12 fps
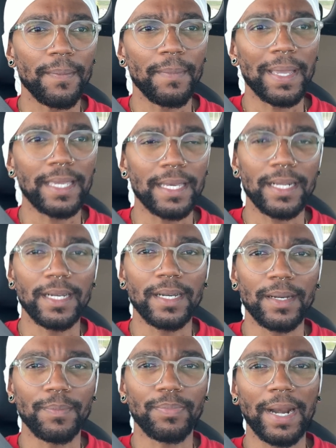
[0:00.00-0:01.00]
make it
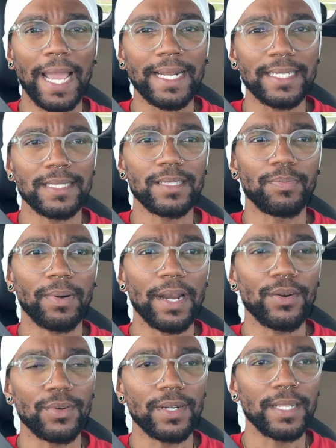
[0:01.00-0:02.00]
a practice, a
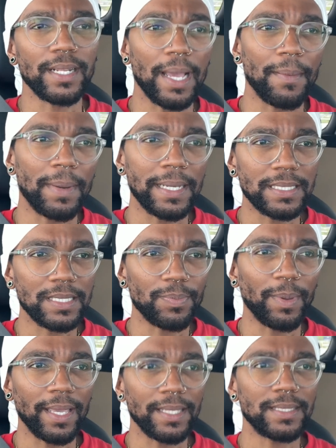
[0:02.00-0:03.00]
priority, that my
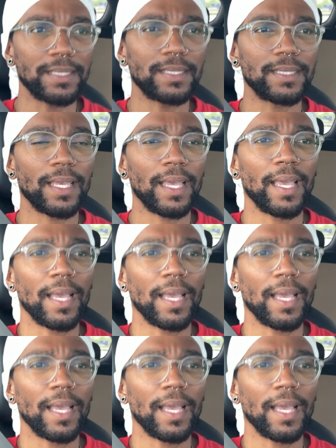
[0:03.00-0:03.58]
space,